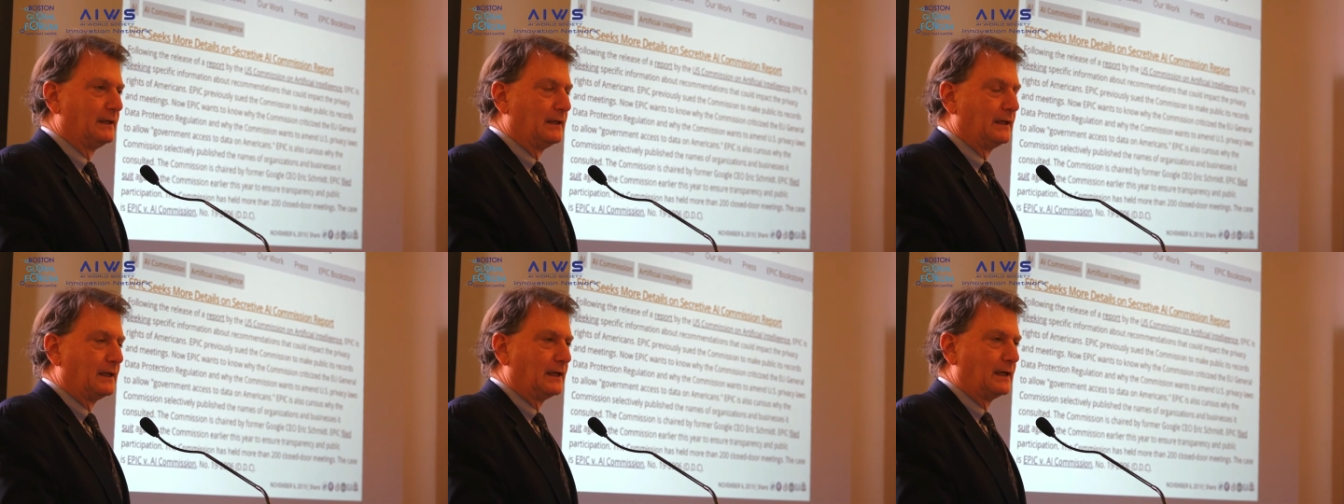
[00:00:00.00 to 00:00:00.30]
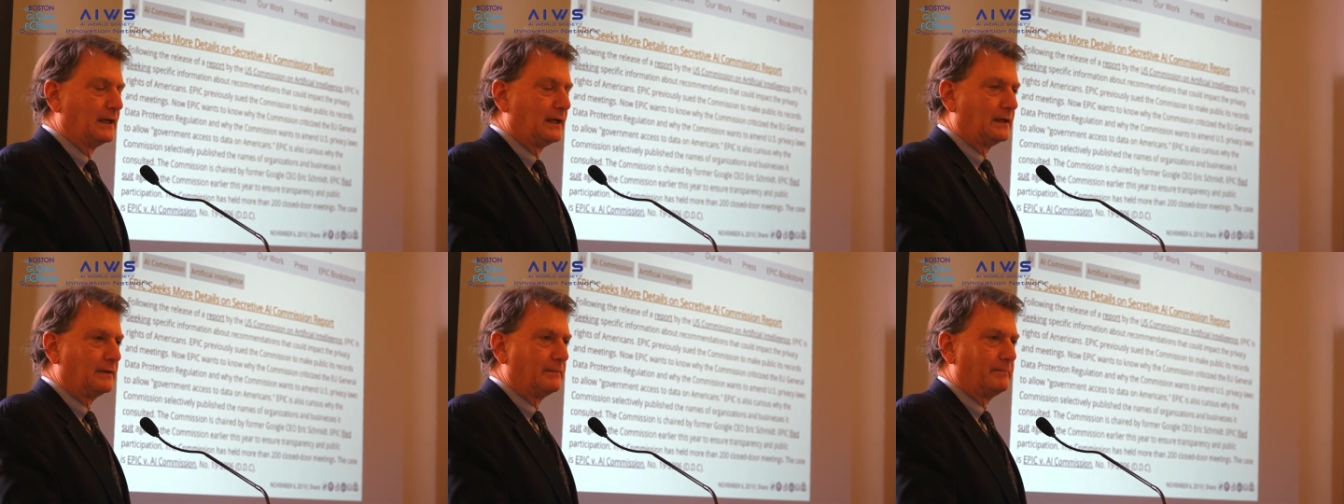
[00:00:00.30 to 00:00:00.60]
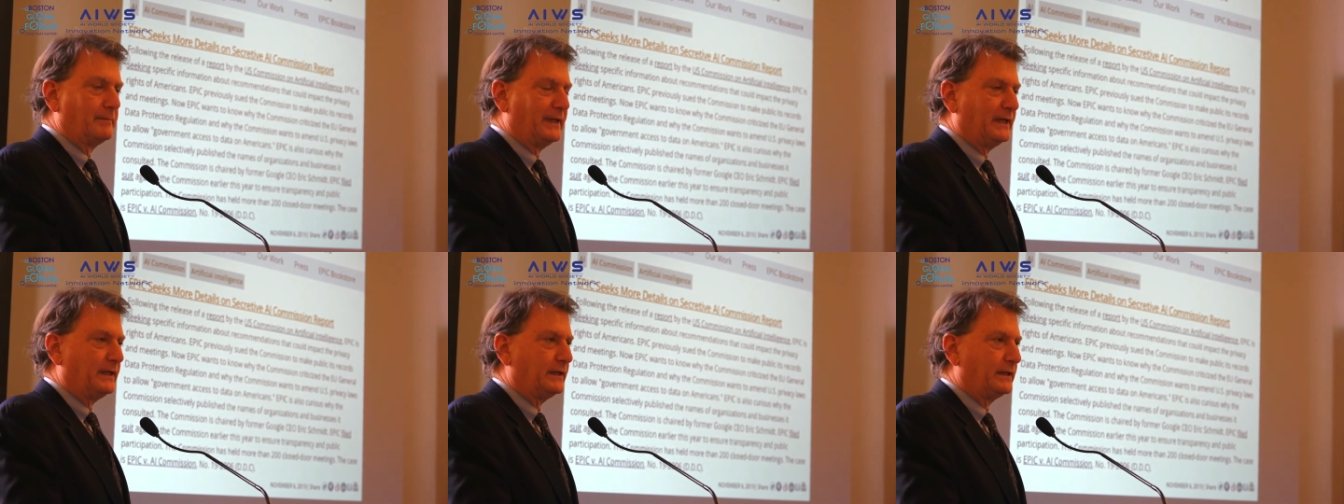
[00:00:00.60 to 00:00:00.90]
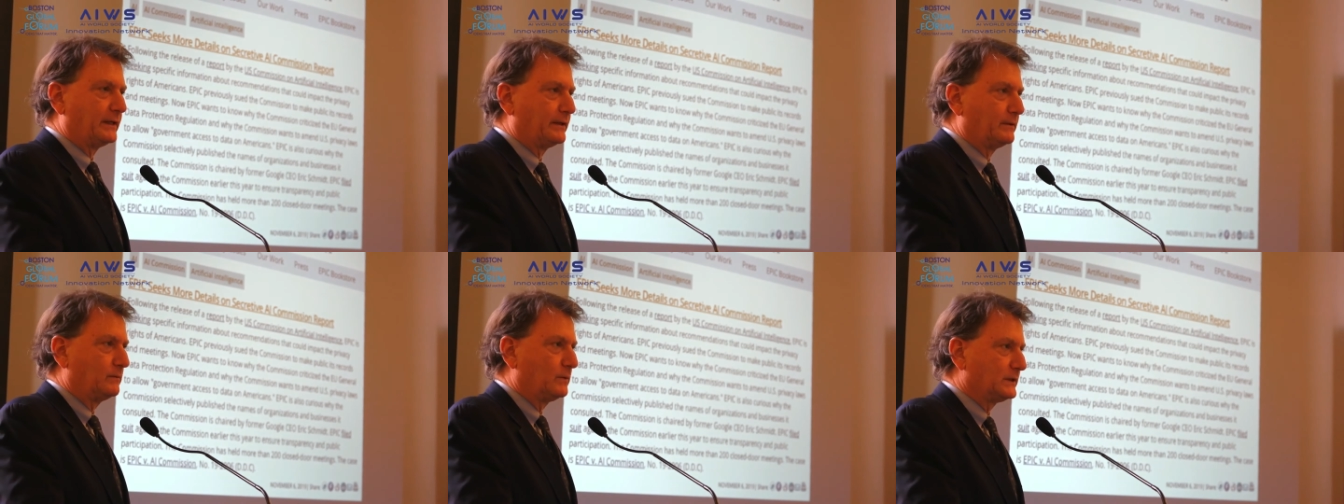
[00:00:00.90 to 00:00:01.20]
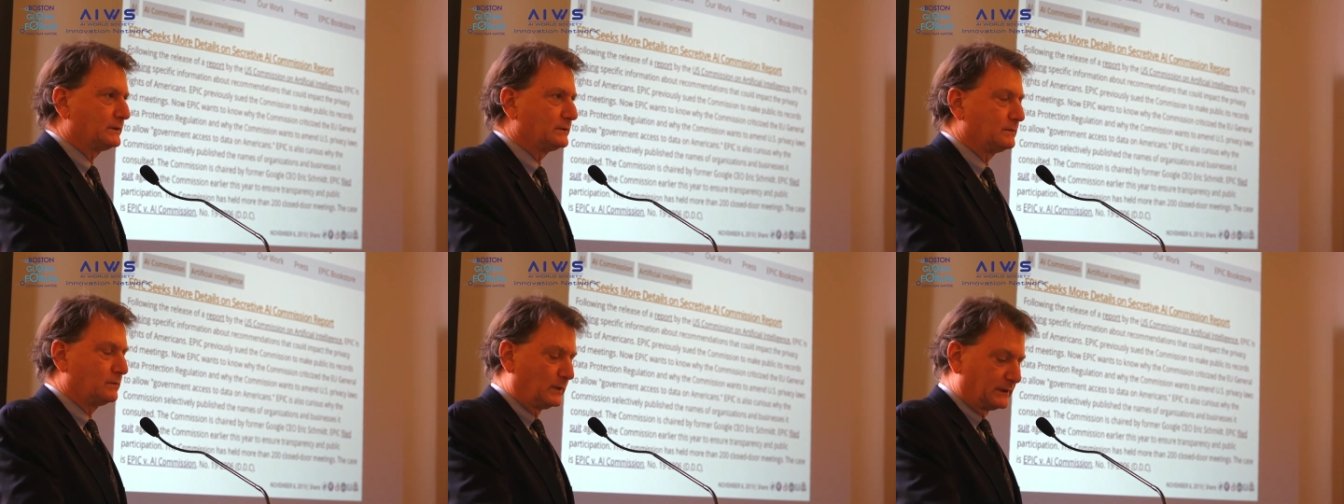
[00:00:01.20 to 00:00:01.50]
uh, meeting?
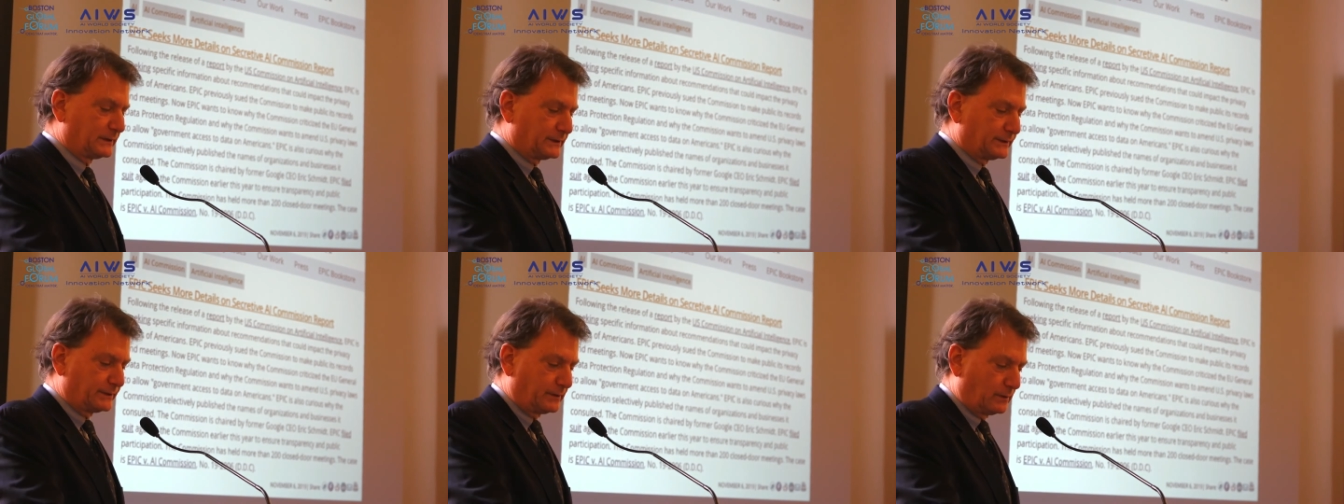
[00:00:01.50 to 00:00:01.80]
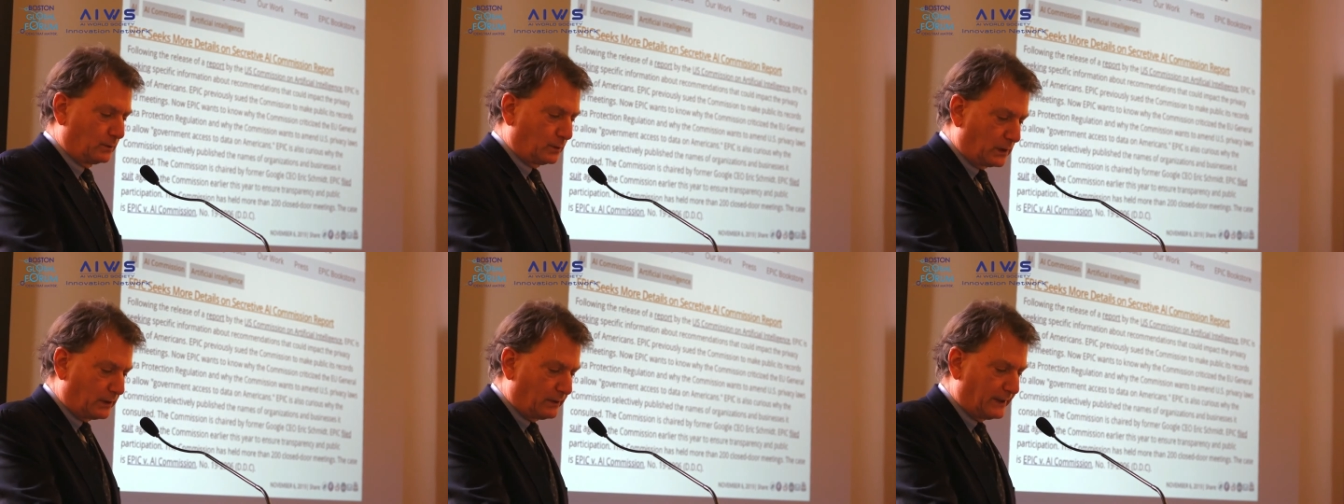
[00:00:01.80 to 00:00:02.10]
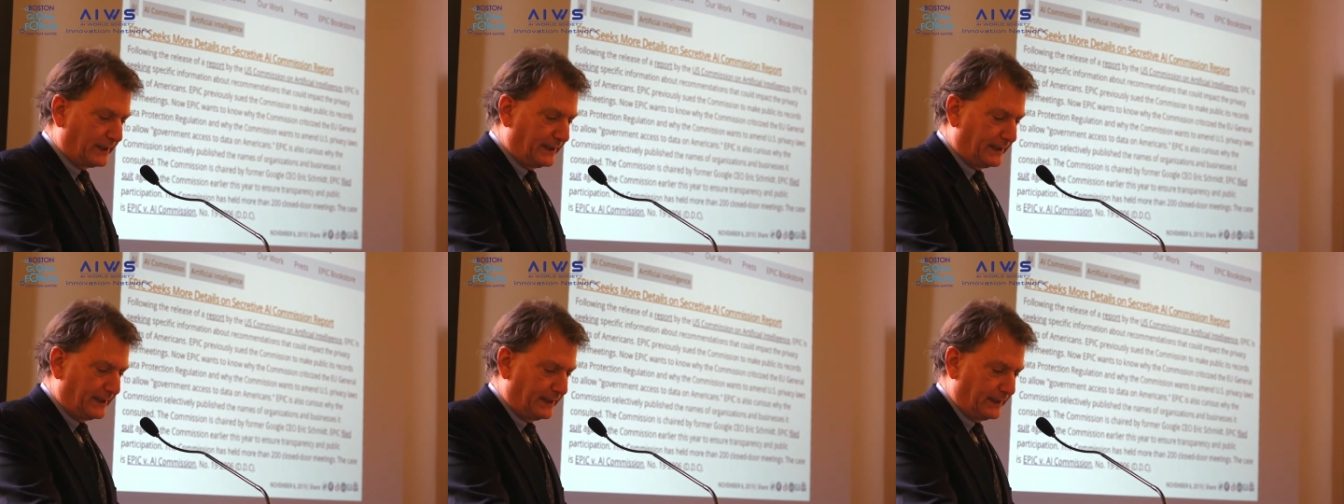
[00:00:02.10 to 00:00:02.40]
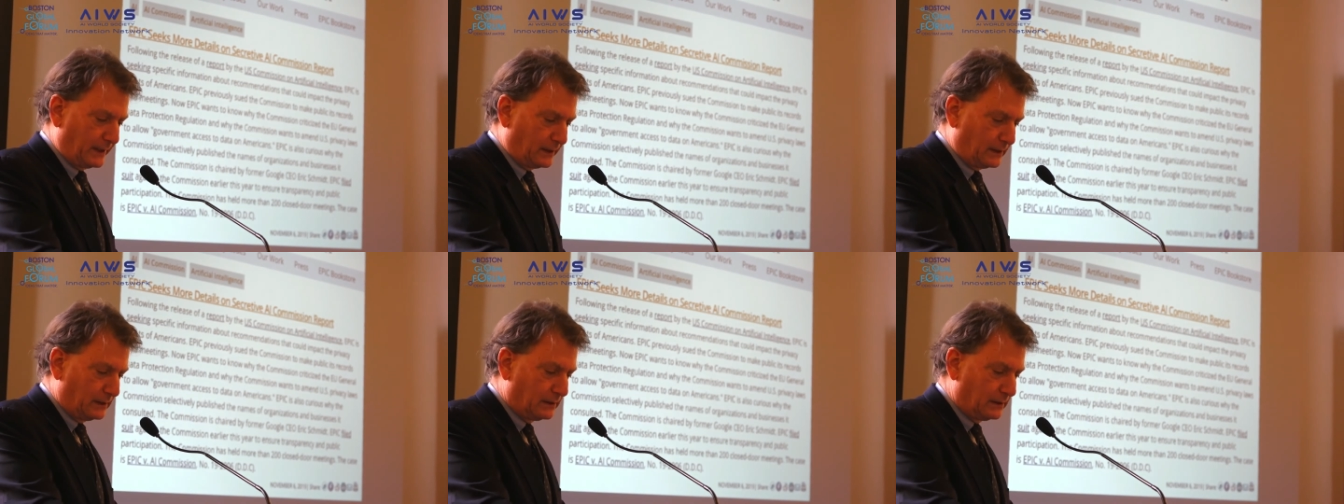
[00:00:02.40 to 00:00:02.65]
What's, what's the worry here?